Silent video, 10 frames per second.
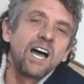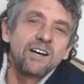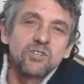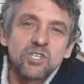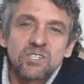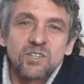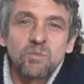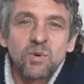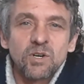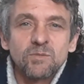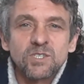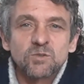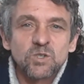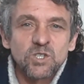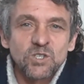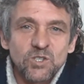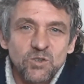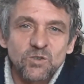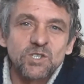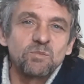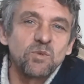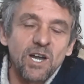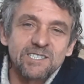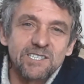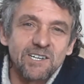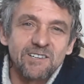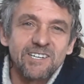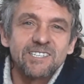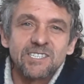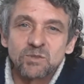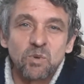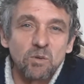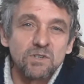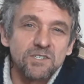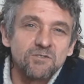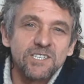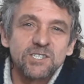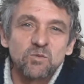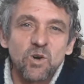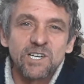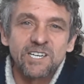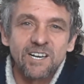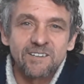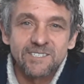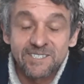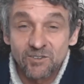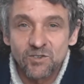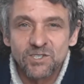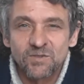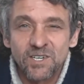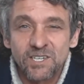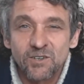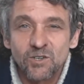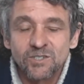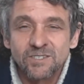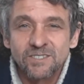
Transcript: How the pyramids was constructed practically is probably the reason why you clicked on this video.